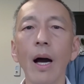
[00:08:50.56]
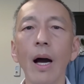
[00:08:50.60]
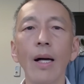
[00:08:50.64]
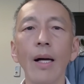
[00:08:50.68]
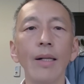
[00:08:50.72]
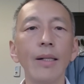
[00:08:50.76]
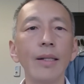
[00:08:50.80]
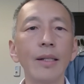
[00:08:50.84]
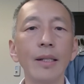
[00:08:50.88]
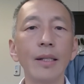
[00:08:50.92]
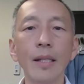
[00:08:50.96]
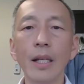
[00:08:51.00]

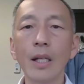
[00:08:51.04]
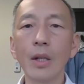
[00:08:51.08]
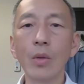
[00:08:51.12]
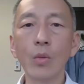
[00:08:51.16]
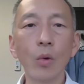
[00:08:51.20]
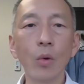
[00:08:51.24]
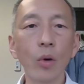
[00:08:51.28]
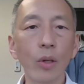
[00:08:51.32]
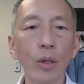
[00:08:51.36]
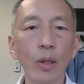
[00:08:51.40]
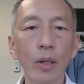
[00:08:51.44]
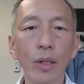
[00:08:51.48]
seeing
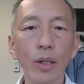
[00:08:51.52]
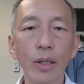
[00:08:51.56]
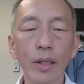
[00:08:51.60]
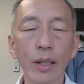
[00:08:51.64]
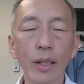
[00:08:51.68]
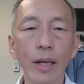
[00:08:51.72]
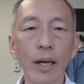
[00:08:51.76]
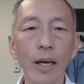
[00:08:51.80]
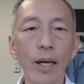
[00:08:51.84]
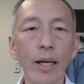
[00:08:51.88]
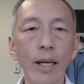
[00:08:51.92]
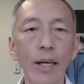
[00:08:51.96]
what it is
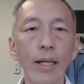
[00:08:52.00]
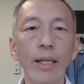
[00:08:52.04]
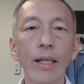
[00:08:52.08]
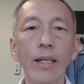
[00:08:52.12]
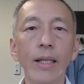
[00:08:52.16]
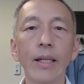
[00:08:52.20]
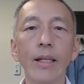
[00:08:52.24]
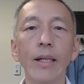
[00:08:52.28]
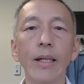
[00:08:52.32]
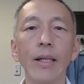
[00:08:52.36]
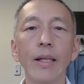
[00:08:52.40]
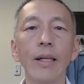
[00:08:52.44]
like,
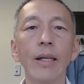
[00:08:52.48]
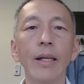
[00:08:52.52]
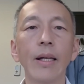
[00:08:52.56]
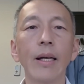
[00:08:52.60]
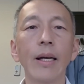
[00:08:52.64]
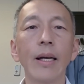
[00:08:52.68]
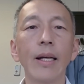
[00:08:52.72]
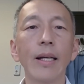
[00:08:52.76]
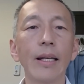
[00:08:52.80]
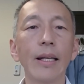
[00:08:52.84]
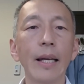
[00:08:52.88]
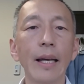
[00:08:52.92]

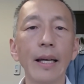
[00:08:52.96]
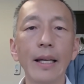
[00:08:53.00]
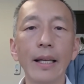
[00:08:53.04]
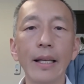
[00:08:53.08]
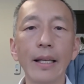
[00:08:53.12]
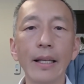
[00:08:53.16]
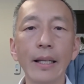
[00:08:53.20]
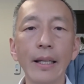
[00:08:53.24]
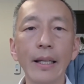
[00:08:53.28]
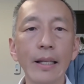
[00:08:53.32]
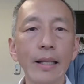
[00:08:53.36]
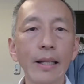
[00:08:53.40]

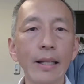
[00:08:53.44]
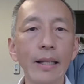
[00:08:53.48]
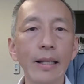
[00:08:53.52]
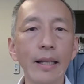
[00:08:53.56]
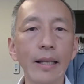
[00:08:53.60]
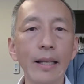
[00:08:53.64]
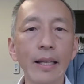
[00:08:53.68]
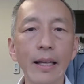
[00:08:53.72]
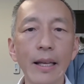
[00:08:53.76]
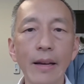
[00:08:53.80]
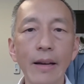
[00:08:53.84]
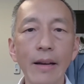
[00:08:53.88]
getting
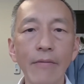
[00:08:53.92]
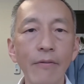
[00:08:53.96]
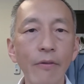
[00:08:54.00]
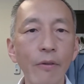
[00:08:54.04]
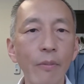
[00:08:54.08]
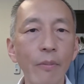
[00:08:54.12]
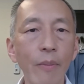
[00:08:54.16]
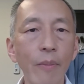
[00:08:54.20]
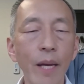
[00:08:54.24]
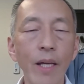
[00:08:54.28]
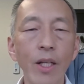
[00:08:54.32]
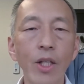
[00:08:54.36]
the
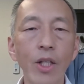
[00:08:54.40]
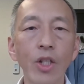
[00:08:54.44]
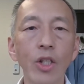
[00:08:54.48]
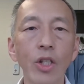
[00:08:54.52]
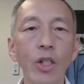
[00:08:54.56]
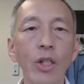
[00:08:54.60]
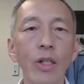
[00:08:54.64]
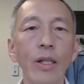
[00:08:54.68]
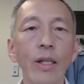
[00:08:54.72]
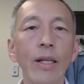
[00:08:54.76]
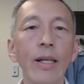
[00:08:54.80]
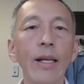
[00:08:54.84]

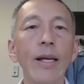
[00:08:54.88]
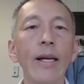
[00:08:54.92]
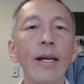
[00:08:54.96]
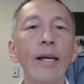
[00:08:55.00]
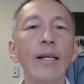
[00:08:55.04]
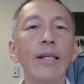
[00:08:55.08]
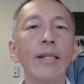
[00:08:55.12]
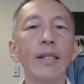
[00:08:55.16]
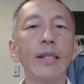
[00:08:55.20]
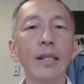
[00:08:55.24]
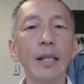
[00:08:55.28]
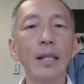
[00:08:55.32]
information,
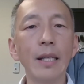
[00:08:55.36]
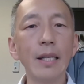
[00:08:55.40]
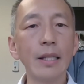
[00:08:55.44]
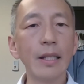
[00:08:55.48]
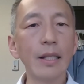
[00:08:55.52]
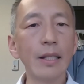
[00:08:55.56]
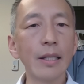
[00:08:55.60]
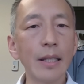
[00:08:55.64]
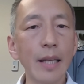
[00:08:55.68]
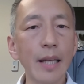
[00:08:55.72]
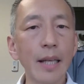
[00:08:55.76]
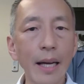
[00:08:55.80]
seeing
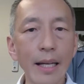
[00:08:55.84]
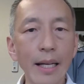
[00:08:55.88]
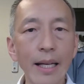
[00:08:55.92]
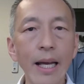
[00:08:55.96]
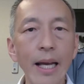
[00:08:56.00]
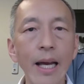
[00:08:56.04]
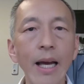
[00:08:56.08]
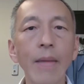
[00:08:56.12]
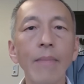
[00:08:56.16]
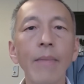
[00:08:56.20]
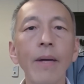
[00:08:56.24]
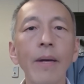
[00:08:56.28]
the
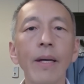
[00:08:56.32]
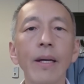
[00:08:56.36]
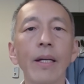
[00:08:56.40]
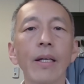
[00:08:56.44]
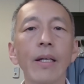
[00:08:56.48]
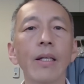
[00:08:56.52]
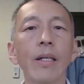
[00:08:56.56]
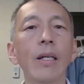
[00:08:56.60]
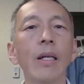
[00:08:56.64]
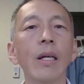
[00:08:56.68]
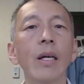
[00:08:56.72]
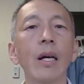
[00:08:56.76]
dynamic
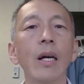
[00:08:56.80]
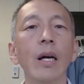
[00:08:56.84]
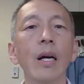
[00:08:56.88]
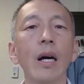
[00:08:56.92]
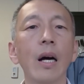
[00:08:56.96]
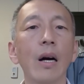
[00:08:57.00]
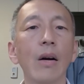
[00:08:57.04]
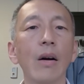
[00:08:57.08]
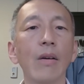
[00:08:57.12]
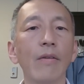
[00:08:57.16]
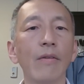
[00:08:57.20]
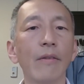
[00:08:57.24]

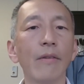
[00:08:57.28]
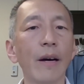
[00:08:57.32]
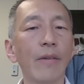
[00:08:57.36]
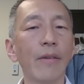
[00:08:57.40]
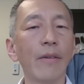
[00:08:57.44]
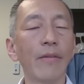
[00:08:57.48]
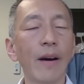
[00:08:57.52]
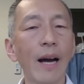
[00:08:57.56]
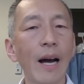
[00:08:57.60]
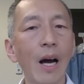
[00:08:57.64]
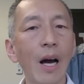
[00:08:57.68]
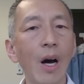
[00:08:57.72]
of
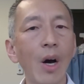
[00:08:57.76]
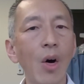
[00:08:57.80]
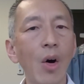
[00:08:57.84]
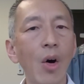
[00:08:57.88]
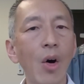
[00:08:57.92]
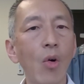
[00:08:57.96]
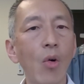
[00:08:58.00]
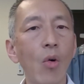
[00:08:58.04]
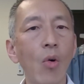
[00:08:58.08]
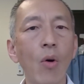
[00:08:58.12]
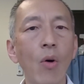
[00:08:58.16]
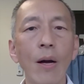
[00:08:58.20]

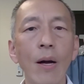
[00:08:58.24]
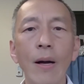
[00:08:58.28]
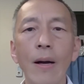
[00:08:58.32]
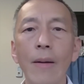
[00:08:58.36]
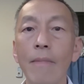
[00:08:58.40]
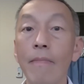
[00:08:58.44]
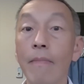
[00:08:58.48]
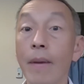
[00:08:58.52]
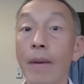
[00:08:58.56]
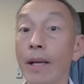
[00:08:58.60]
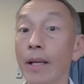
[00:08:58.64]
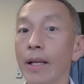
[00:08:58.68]
how
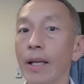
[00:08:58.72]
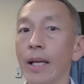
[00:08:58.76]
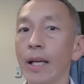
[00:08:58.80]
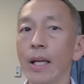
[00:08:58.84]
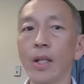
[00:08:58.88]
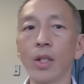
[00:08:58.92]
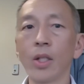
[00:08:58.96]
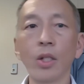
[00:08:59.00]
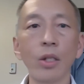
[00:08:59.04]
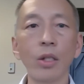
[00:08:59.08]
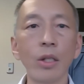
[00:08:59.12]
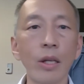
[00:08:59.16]

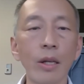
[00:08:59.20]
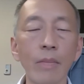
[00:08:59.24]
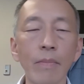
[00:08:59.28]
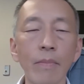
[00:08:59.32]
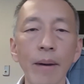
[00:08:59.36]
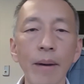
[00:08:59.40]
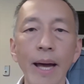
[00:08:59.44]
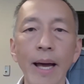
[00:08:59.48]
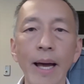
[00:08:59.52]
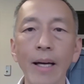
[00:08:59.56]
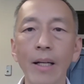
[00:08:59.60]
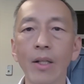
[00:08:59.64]
medication
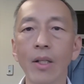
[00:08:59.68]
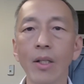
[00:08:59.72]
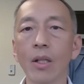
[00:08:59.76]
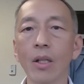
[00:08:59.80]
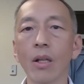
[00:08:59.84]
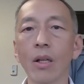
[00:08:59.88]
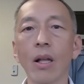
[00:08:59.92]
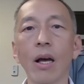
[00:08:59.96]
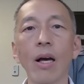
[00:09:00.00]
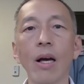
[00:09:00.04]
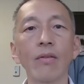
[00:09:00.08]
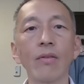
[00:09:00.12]
impacts the
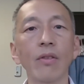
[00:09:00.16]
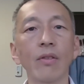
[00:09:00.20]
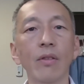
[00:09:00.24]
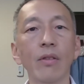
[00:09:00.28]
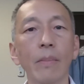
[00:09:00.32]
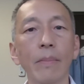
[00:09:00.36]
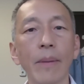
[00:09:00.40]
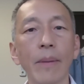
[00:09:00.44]
lives of the